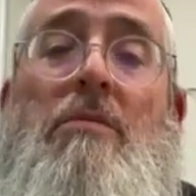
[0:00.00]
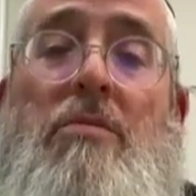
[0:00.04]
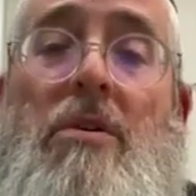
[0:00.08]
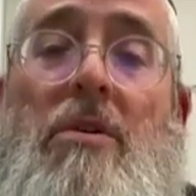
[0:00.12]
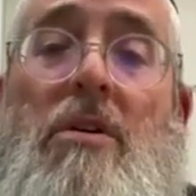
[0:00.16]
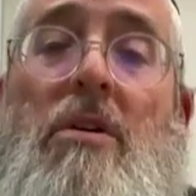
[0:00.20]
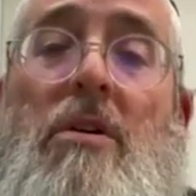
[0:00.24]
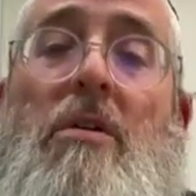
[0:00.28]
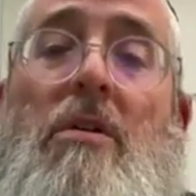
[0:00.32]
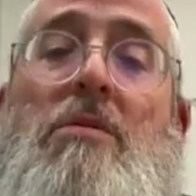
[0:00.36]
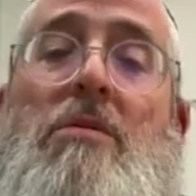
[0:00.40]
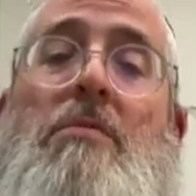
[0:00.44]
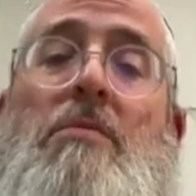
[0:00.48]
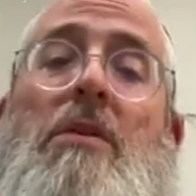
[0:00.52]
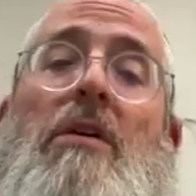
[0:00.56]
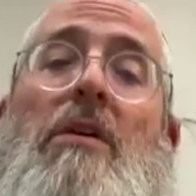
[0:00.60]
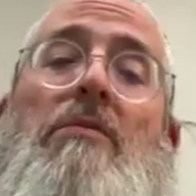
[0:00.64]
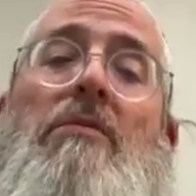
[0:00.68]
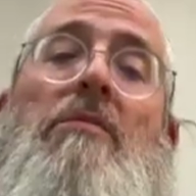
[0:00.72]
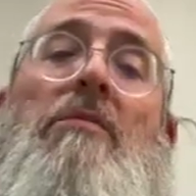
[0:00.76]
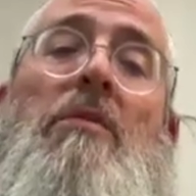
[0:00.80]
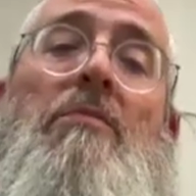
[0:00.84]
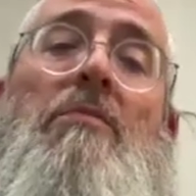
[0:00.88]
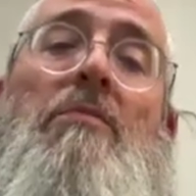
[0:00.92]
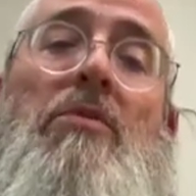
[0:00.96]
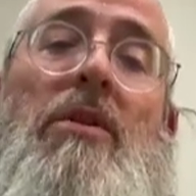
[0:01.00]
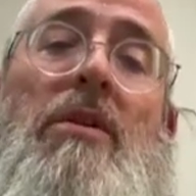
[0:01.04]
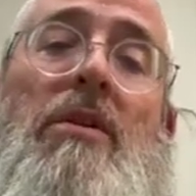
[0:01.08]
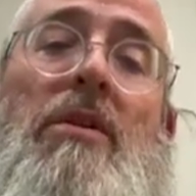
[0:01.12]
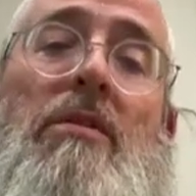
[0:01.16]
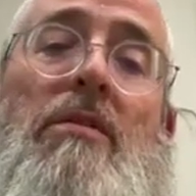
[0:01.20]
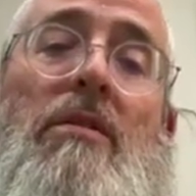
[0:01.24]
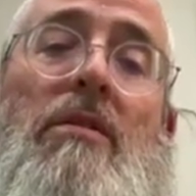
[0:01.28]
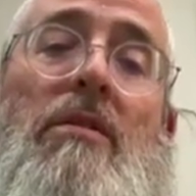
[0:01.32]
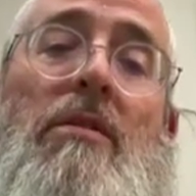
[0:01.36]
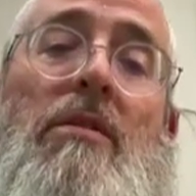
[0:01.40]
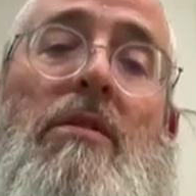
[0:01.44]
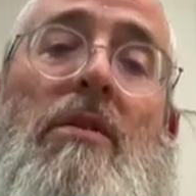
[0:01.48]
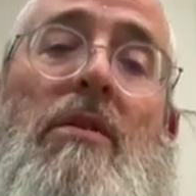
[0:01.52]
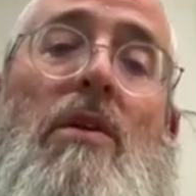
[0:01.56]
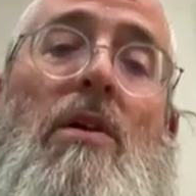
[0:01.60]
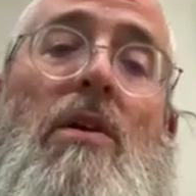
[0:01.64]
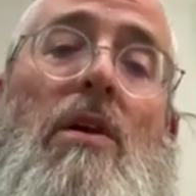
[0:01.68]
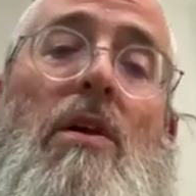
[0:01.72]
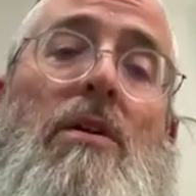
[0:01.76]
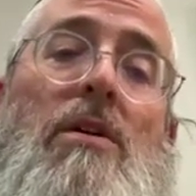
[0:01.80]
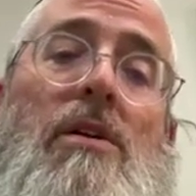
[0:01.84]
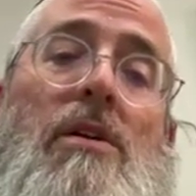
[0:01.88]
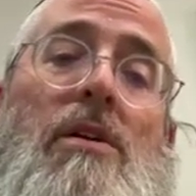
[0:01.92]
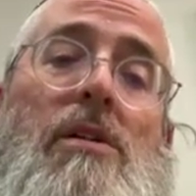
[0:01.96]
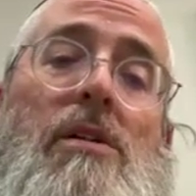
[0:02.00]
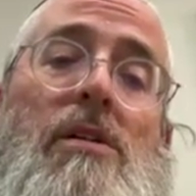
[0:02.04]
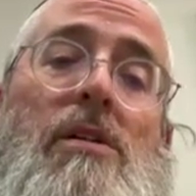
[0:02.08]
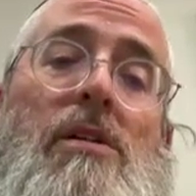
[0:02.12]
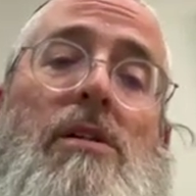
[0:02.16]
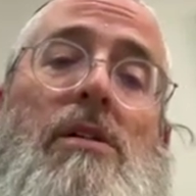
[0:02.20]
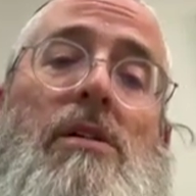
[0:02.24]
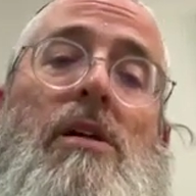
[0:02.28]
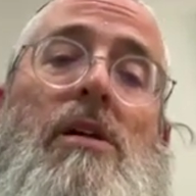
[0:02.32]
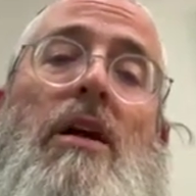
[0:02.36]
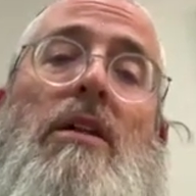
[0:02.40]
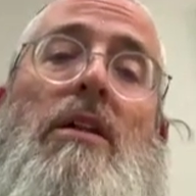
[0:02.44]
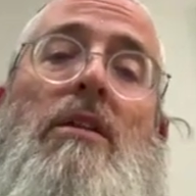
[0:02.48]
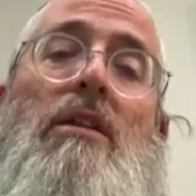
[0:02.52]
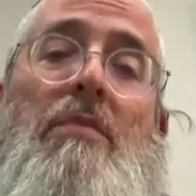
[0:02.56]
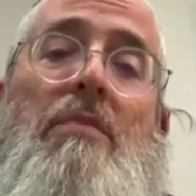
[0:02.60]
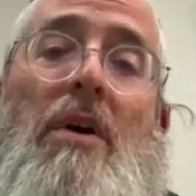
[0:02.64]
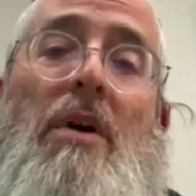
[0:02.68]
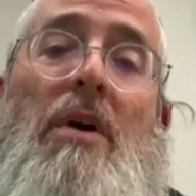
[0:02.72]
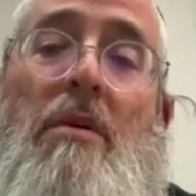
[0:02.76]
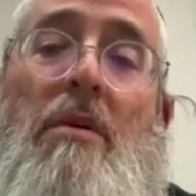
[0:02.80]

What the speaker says: the book comes back from the printer and the